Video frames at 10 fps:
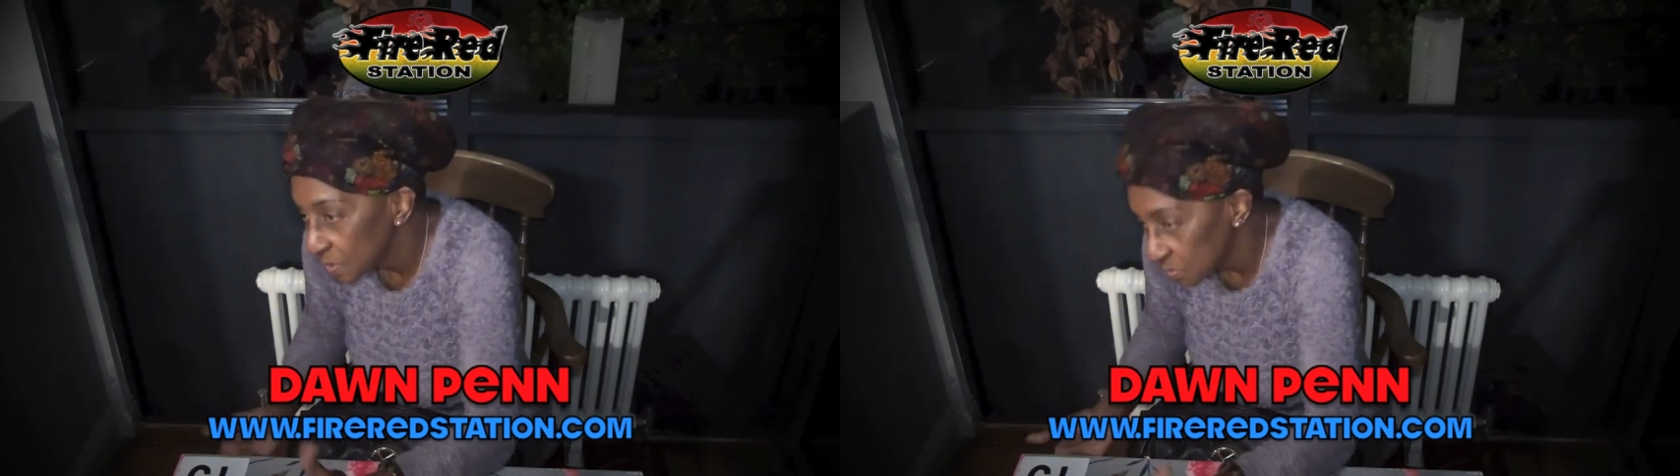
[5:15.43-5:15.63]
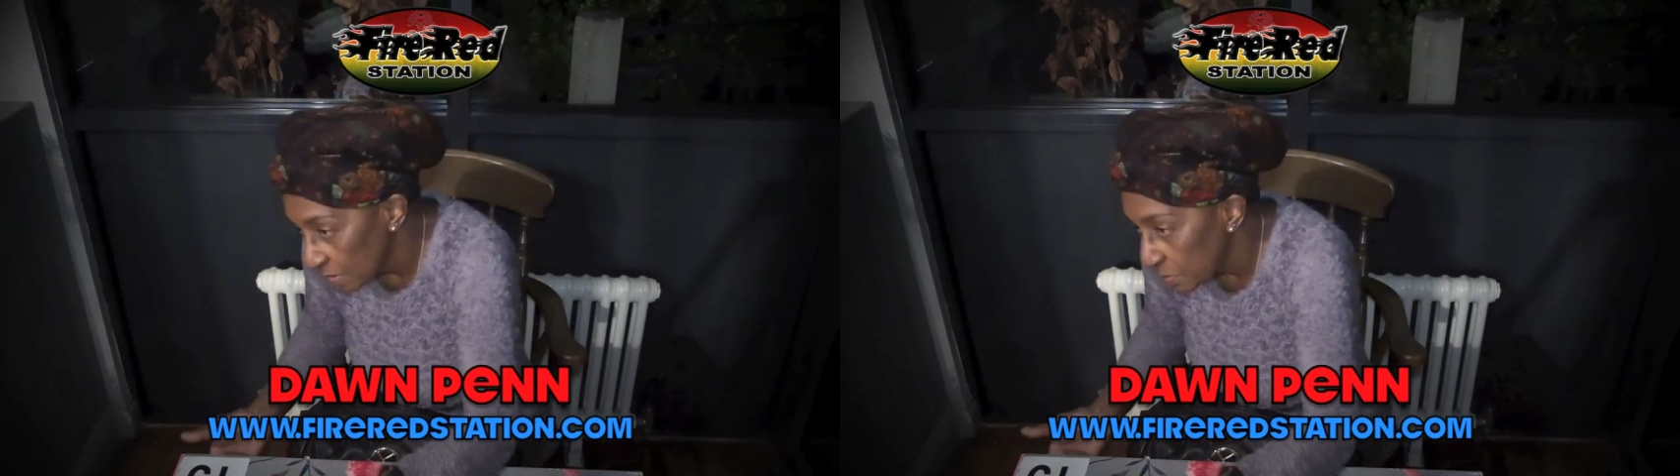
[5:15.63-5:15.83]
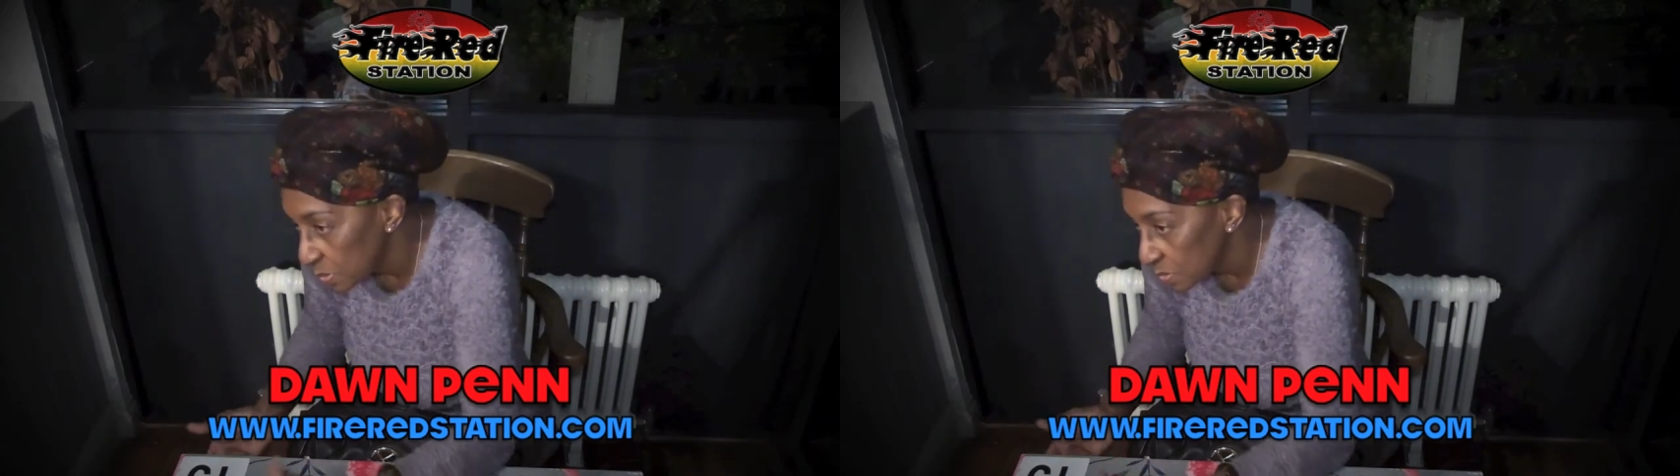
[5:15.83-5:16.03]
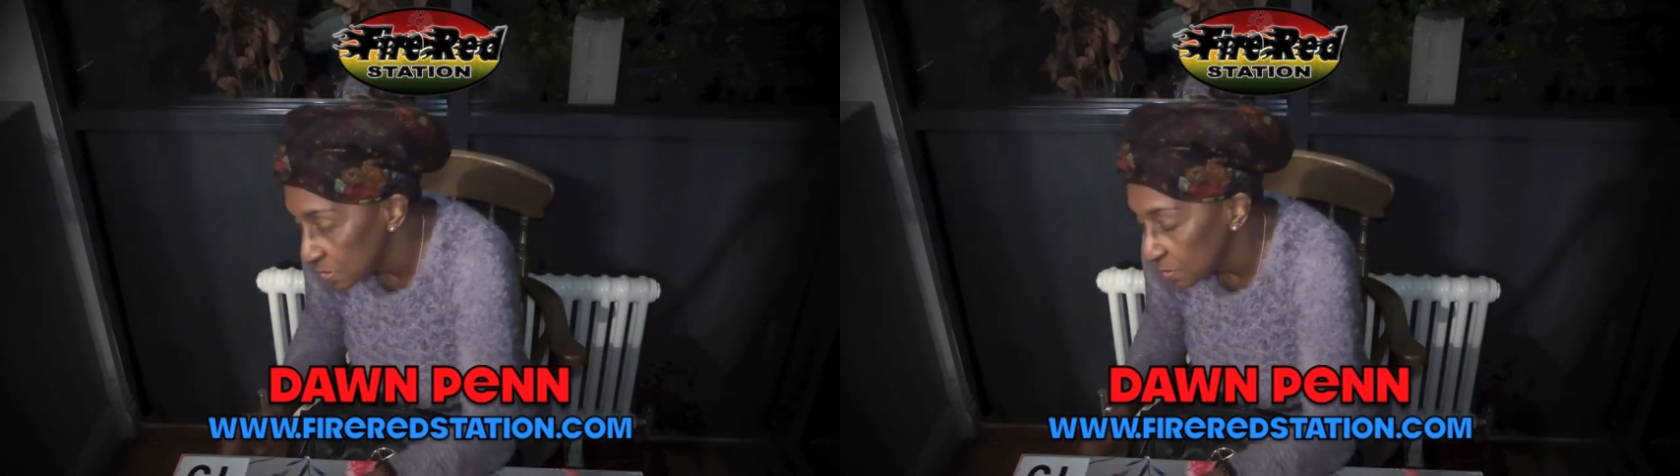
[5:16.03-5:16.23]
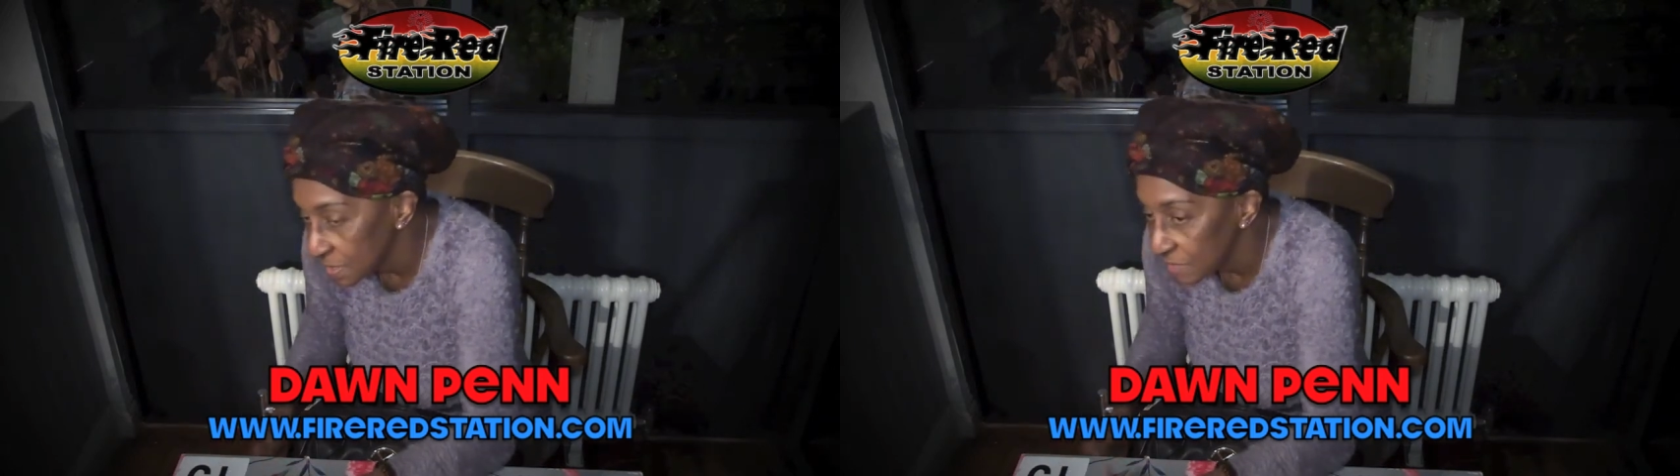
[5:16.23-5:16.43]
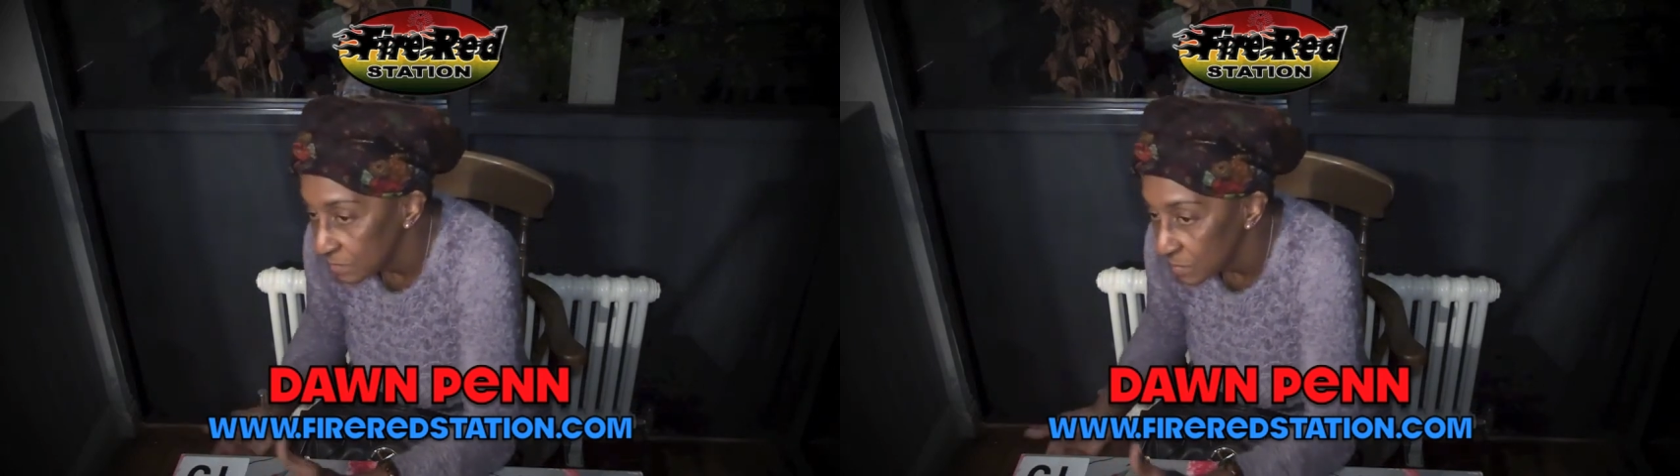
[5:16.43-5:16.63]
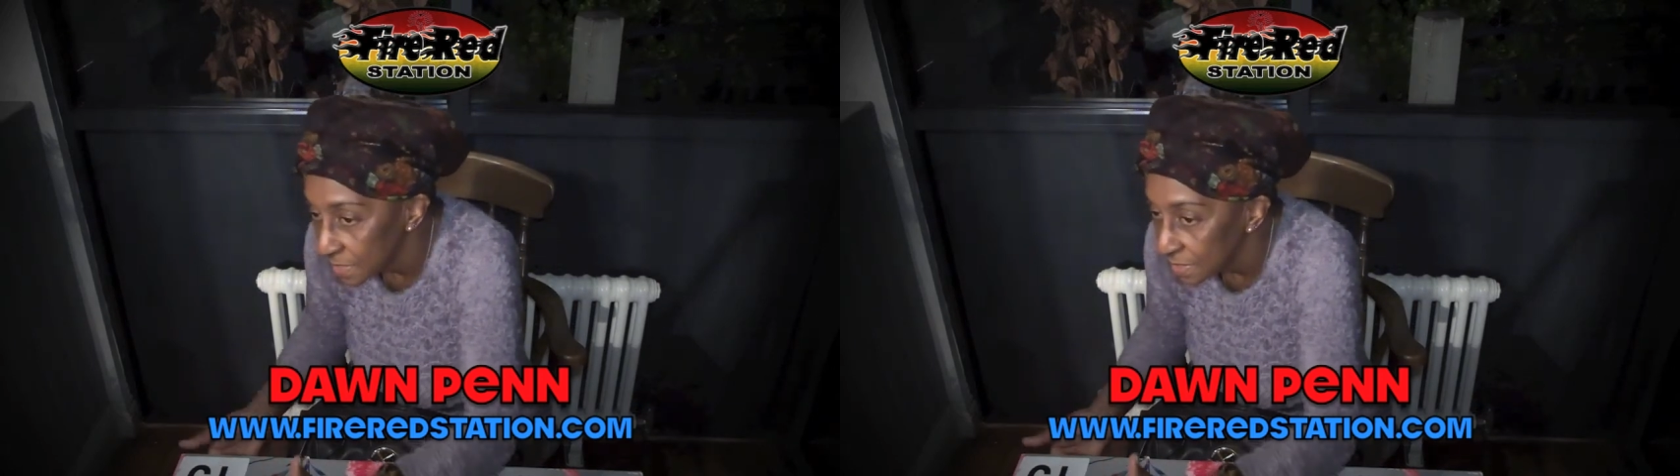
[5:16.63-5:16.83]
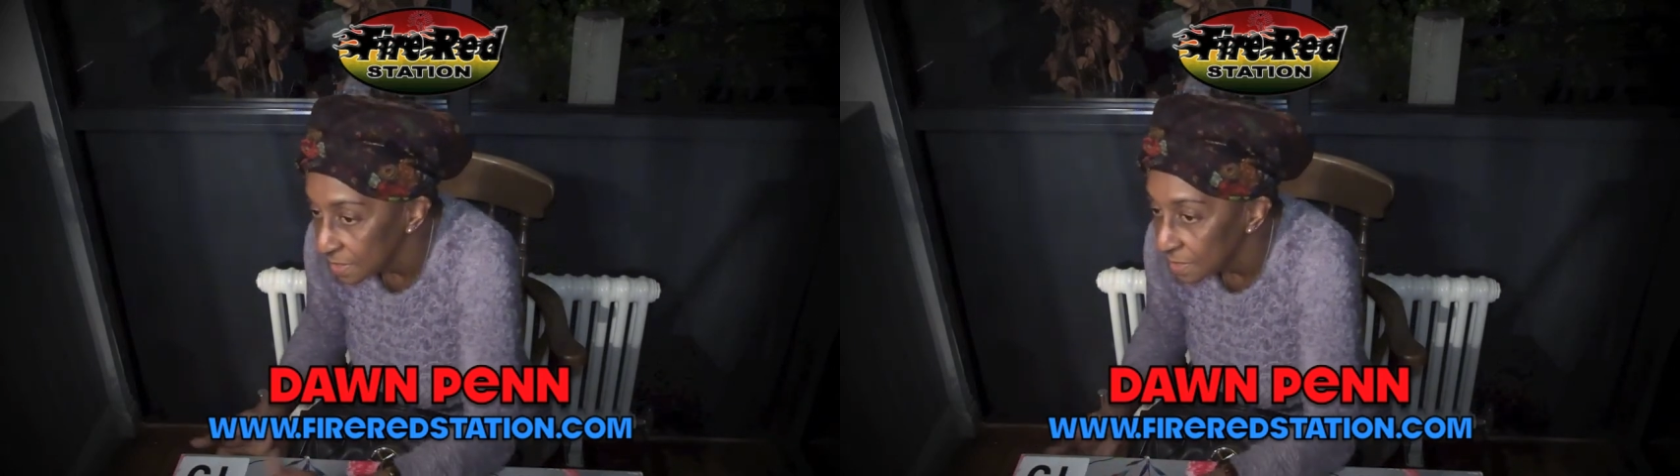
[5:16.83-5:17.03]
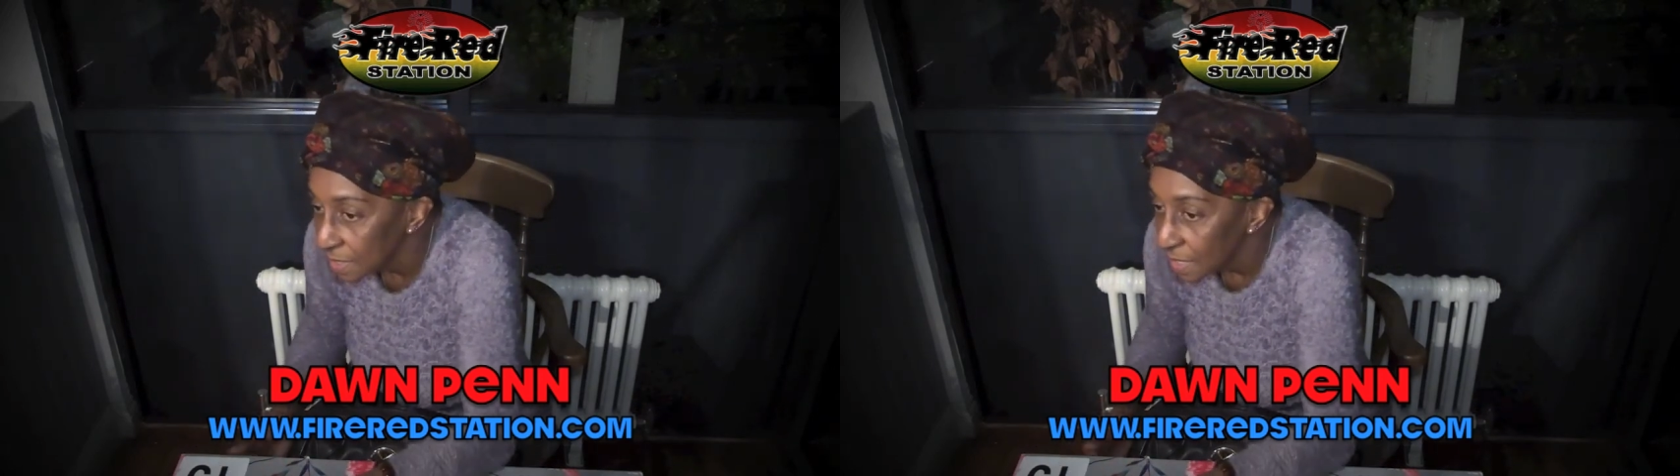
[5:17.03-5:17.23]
rapport with everybody.